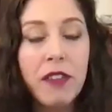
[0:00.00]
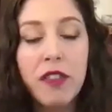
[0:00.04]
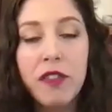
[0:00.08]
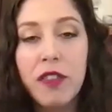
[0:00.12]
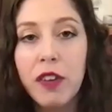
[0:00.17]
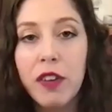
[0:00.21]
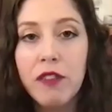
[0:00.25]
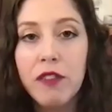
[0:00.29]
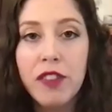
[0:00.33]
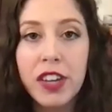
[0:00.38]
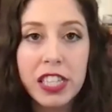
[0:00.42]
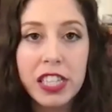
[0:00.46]
have a
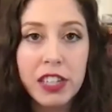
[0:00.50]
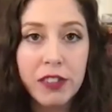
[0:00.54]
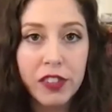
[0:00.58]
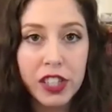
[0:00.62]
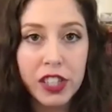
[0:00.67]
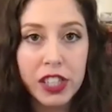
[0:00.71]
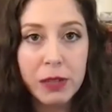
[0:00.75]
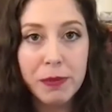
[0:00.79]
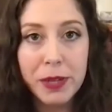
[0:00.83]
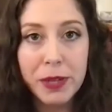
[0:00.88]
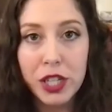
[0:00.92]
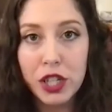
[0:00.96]
film
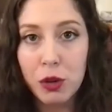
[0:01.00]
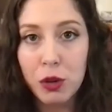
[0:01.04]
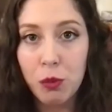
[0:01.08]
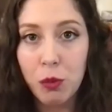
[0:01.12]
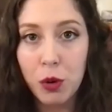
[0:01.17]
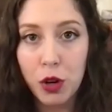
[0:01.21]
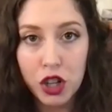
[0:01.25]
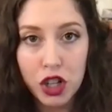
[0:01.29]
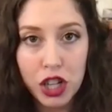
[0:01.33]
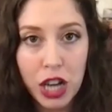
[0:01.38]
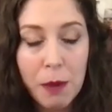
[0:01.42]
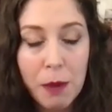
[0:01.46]
festival submission
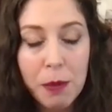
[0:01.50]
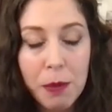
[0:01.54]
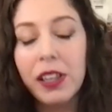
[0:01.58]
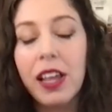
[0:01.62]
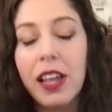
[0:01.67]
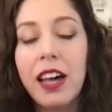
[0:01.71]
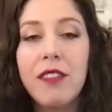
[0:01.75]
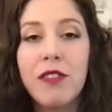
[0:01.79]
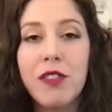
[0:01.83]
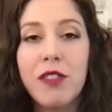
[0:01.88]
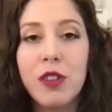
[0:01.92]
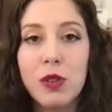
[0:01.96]
workshop. A
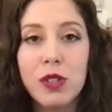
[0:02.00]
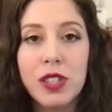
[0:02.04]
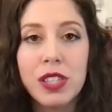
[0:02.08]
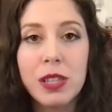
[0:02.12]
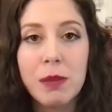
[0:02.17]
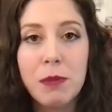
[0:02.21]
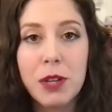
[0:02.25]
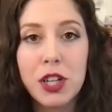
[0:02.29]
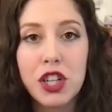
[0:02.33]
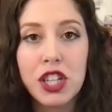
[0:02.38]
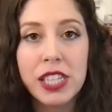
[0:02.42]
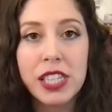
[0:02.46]
lot of those
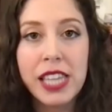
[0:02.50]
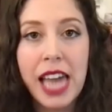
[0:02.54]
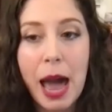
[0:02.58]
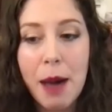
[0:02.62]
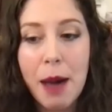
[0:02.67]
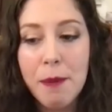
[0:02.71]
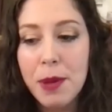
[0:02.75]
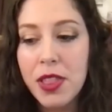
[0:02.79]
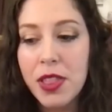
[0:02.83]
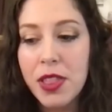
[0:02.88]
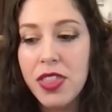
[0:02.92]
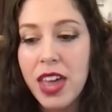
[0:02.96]
submissions
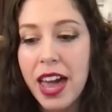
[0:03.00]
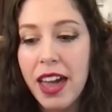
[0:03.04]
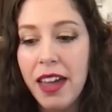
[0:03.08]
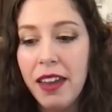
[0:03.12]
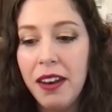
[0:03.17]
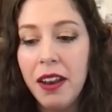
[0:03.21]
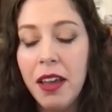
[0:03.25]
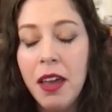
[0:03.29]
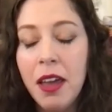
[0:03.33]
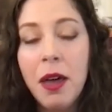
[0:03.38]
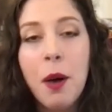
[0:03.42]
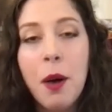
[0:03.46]
happen
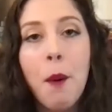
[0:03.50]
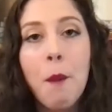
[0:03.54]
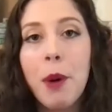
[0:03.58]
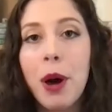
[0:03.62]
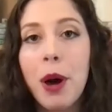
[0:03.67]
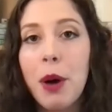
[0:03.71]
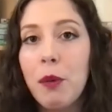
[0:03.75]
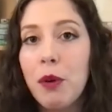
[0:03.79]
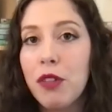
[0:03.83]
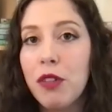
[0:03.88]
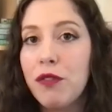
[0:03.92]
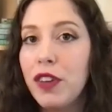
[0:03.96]
then,
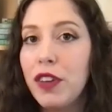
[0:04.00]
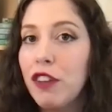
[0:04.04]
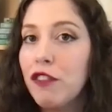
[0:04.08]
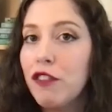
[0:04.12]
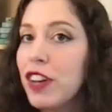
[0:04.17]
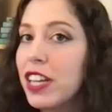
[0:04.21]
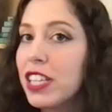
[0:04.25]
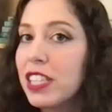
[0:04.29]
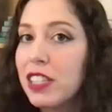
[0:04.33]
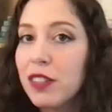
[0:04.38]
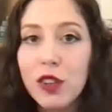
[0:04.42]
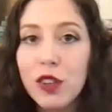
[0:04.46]
but with film
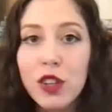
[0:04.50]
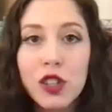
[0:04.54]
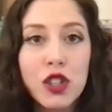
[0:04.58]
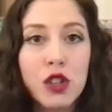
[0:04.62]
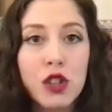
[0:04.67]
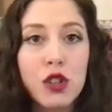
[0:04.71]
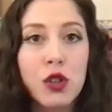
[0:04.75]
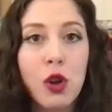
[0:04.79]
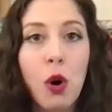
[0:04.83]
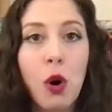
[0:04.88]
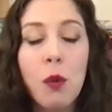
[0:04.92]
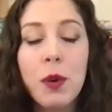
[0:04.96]
festivals,
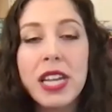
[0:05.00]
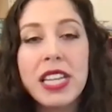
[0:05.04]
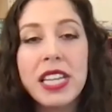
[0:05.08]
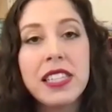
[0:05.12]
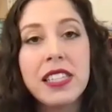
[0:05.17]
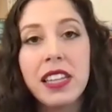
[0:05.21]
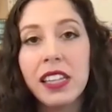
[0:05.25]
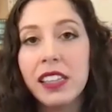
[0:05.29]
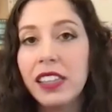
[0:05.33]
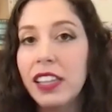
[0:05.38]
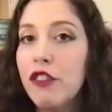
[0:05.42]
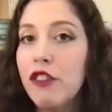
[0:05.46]
there's
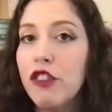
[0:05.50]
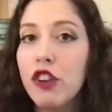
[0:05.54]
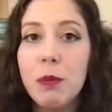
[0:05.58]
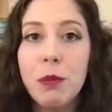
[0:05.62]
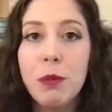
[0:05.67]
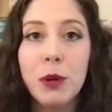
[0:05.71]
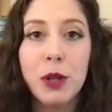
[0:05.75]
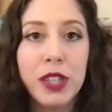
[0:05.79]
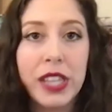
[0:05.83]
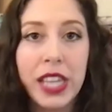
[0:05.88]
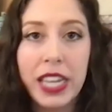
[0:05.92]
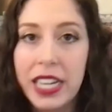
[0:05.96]
always
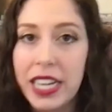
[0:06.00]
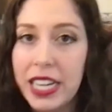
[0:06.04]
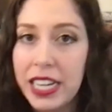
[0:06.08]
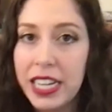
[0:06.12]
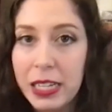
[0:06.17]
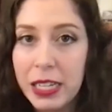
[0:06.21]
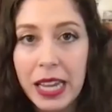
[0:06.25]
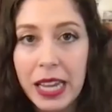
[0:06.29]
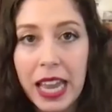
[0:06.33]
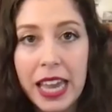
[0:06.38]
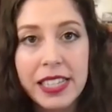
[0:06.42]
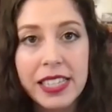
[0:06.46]
deliverables that
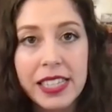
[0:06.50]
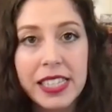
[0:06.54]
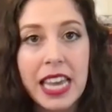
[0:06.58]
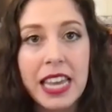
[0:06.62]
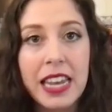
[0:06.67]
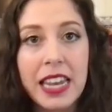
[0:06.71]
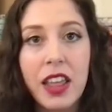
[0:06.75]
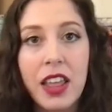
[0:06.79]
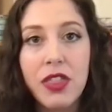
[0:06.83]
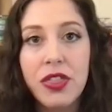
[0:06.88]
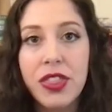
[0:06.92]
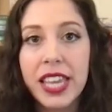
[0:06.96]
need to get
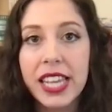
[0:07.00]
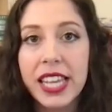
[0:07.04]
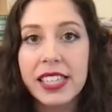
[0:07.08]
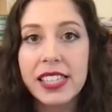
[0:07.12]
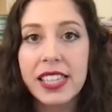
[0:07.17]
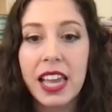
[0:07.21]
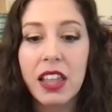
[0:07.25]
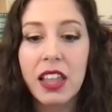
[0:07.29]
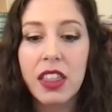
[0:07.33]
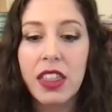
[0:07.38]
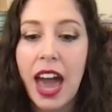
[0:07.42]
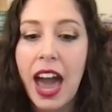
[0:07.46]
sent and things
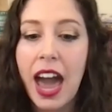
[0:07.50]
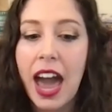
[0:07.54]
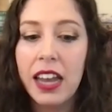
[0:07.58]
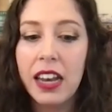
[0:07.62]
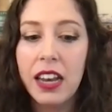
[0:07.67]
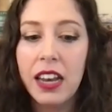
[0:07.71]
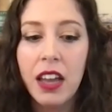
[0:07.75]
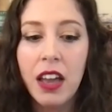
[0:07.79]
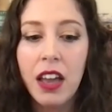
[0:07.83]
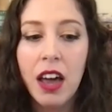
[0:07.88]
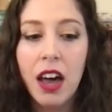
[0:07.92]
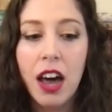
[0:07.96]
like that.